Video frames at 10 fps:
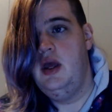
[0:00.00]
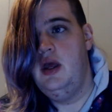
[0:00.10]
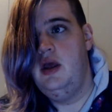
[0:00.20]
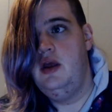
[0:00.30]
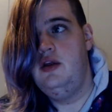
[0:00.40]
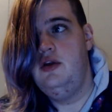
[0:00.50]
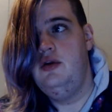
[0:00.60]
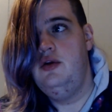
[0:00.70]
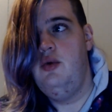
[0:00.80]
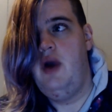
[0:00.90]

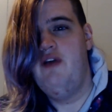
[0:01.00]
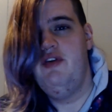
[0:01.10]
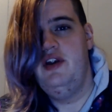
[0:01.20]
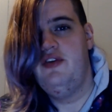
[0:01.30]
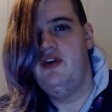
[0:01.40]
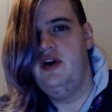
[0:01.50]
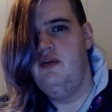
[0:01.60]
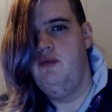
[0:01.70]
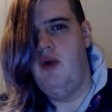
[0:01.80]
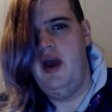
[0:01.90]
you have a different
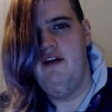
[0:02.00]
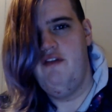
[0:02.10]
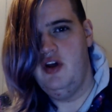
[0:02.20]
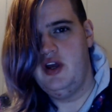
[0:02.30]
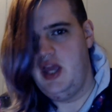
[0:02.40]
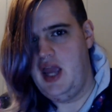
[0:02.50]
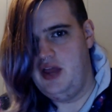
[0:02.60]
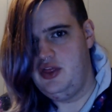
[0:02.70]
way of looking at the